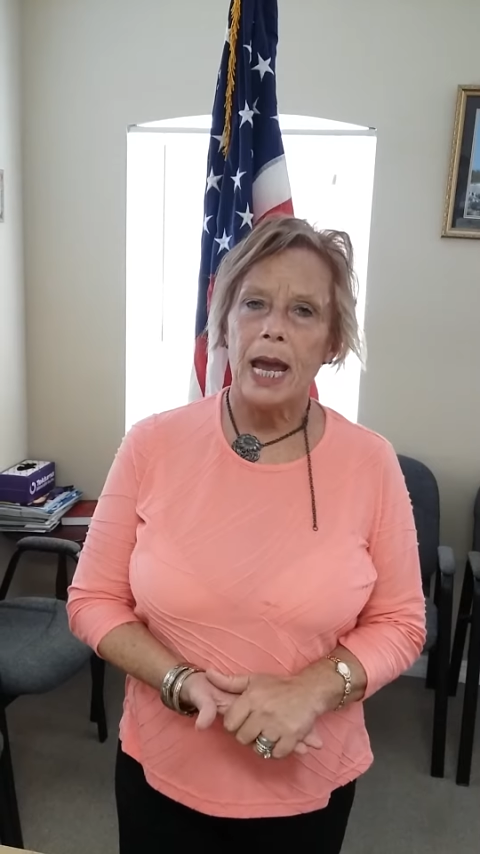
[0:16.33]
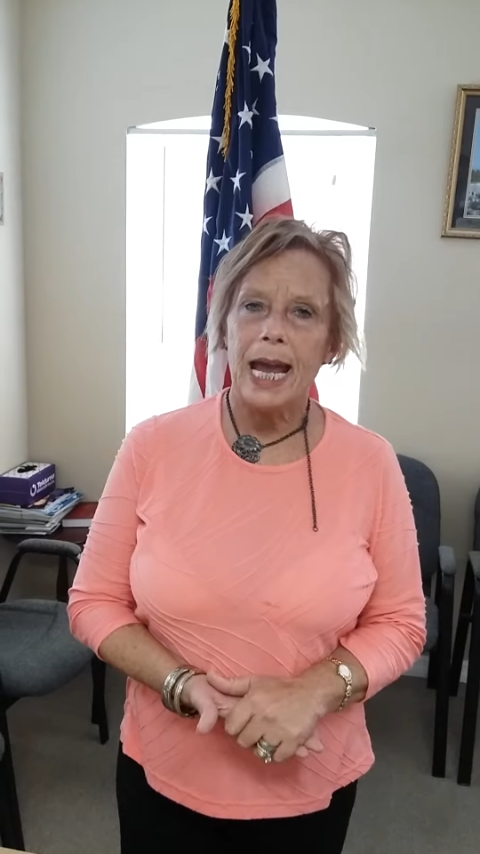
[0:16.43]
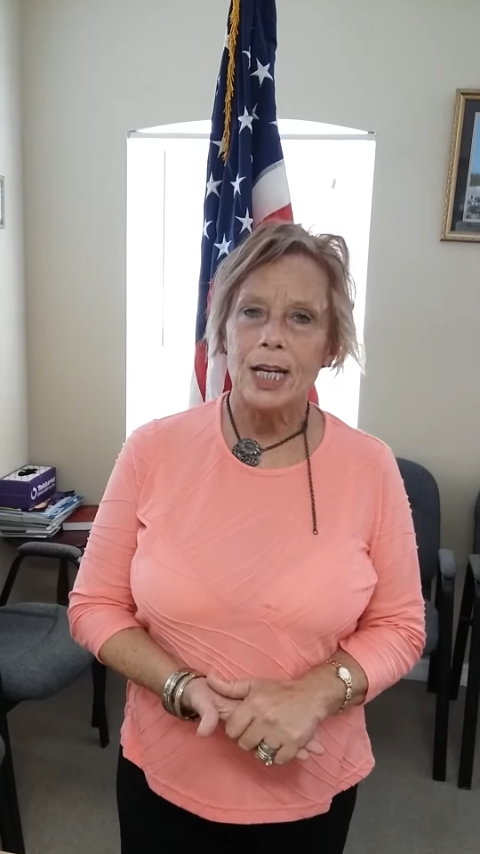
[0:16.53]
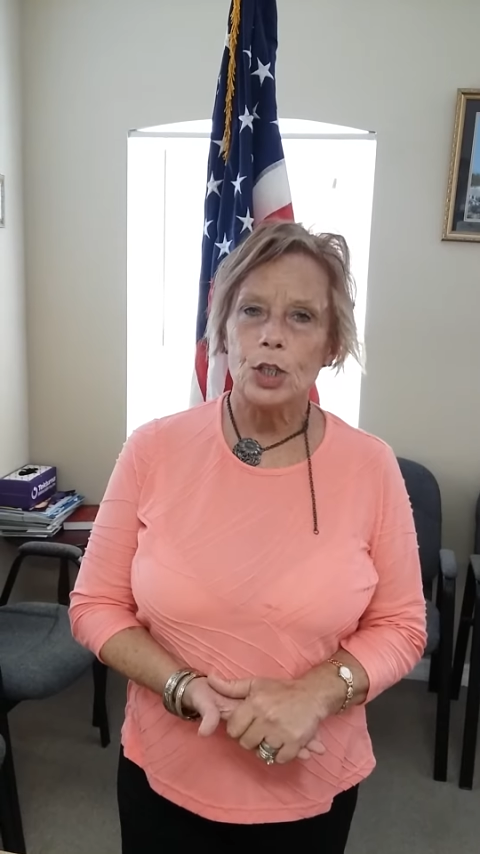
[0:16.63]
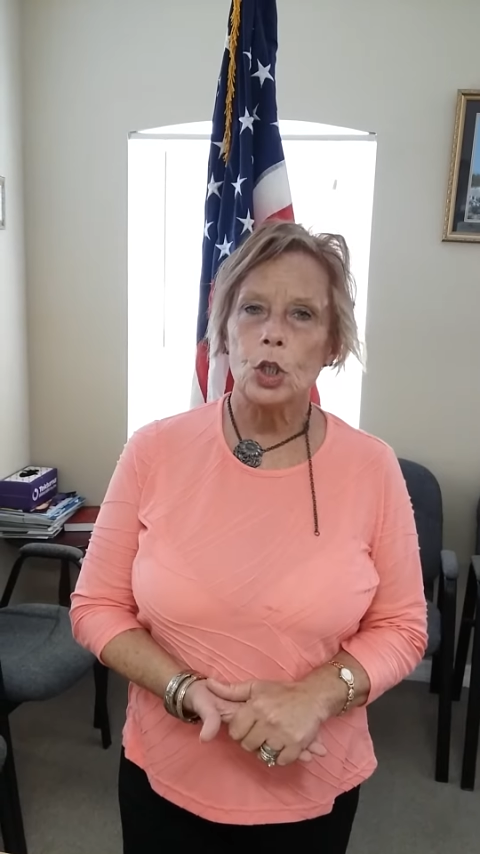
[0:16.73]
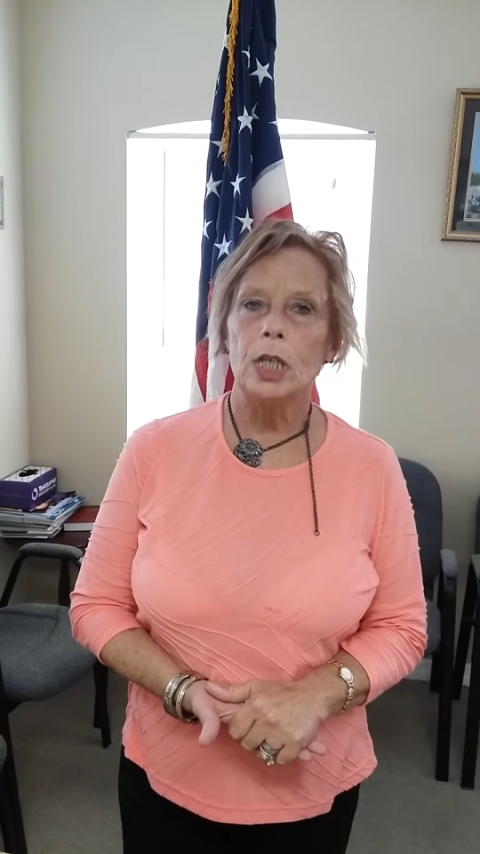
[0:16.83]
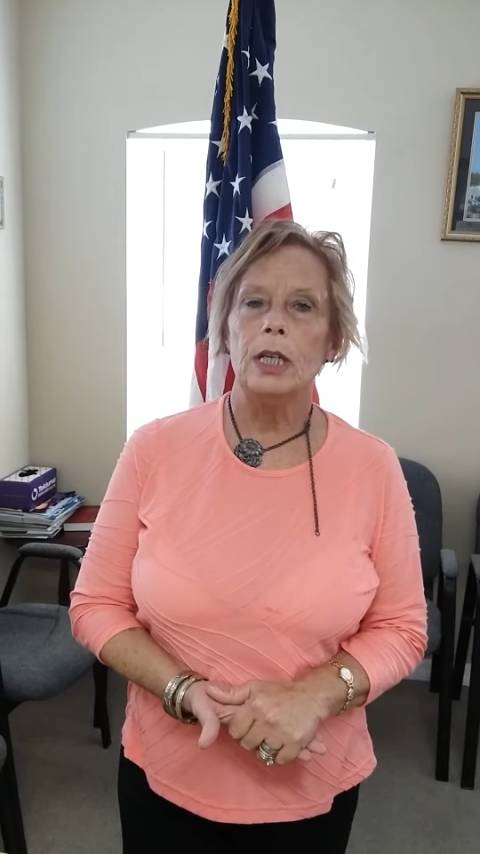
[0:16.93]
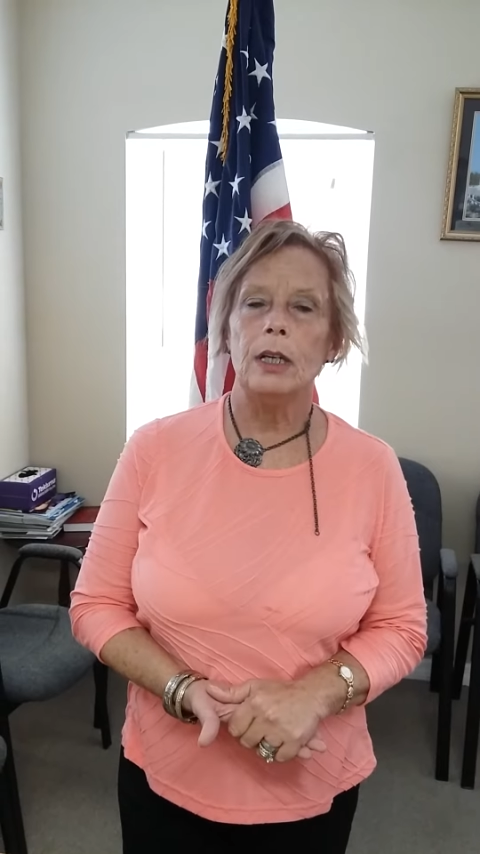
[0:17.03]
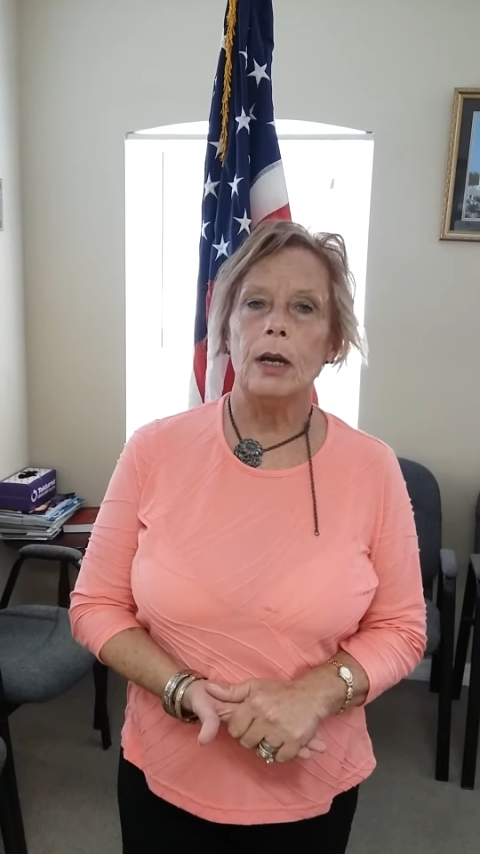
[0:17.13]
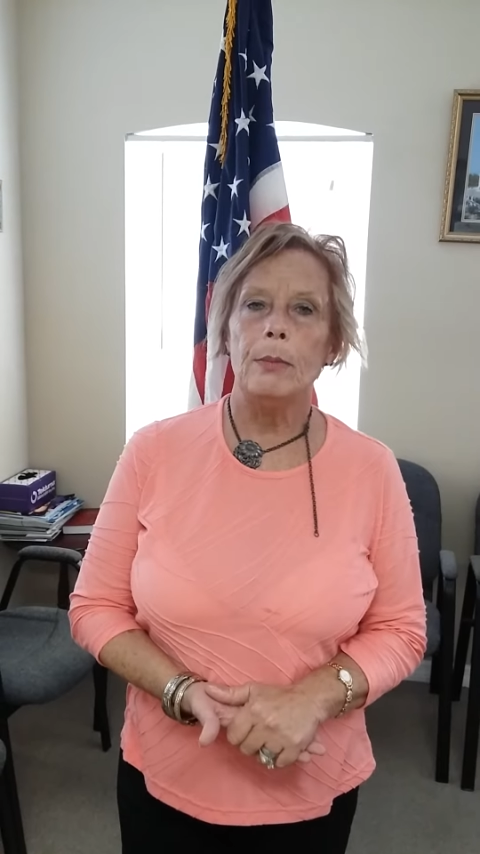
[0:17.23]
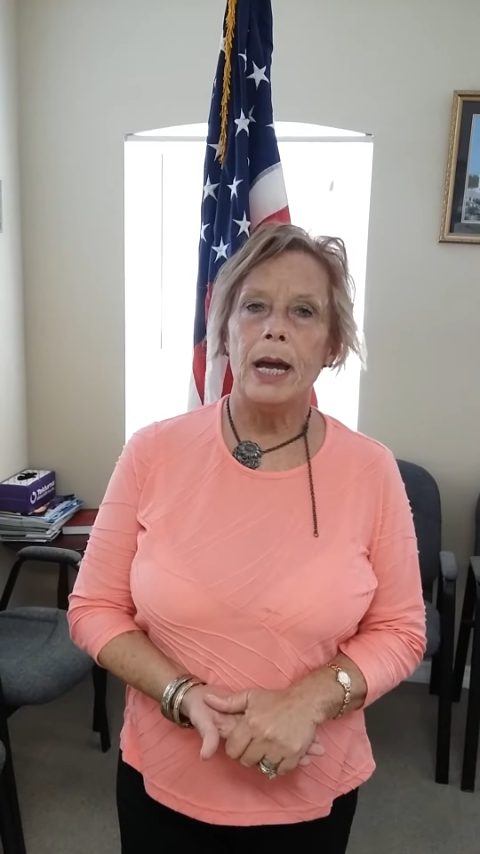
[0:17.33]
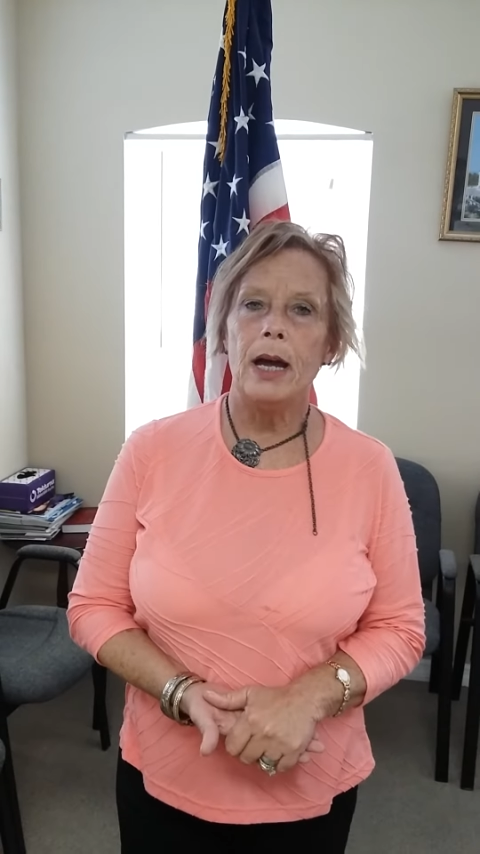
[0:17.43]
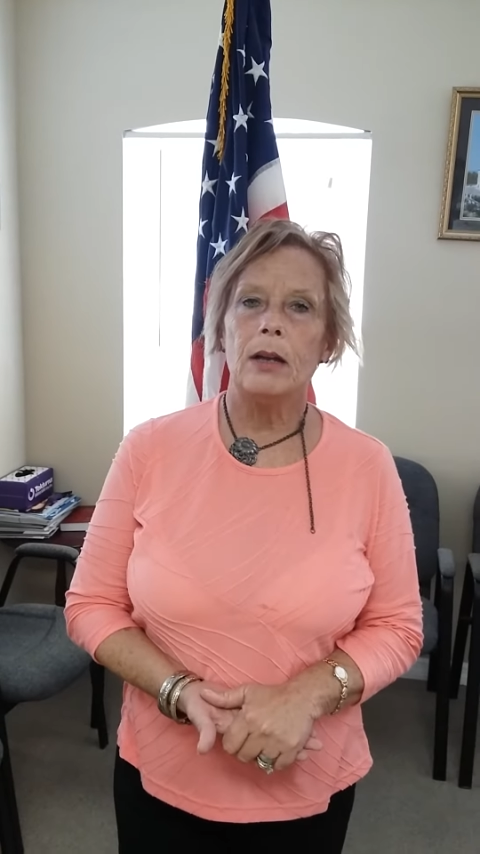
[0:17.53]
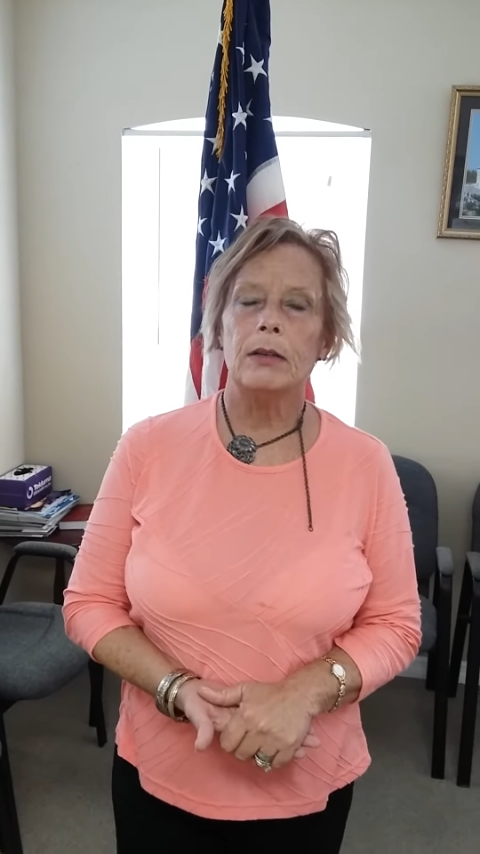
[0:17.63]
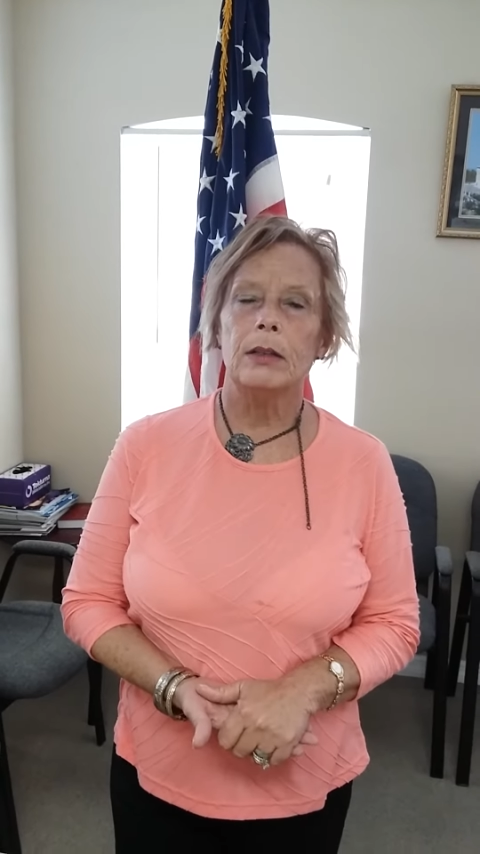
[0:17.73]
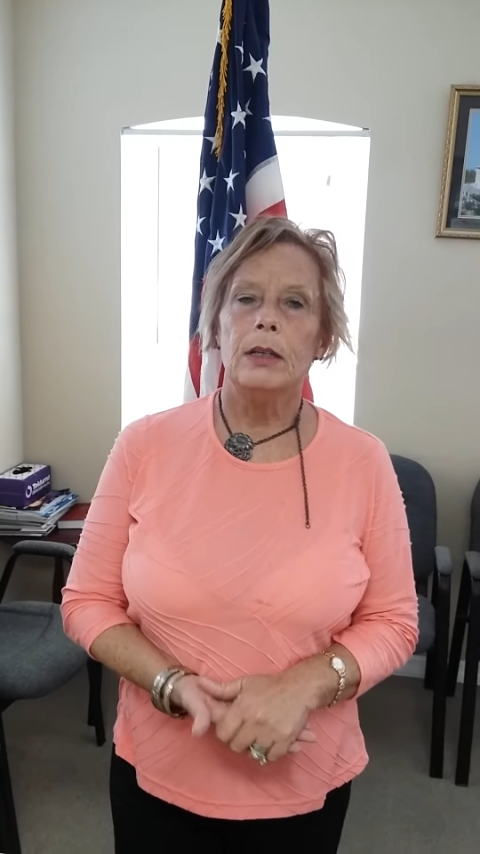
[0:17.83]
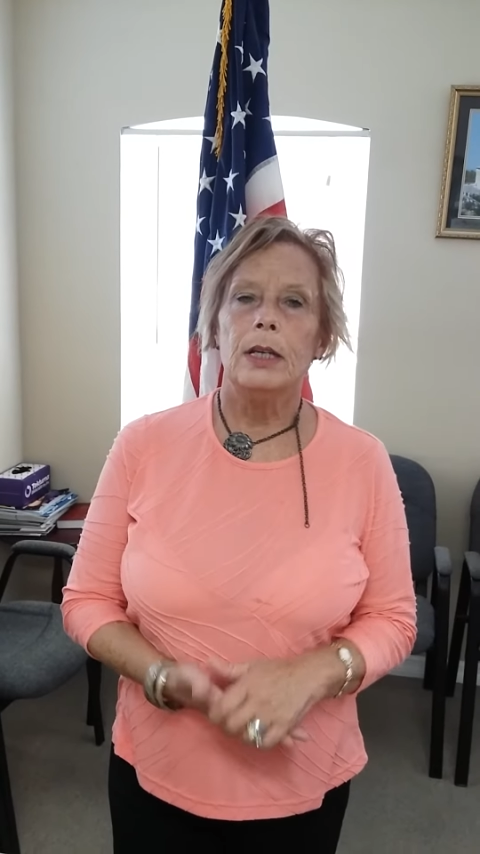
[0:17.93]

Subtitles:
passionate about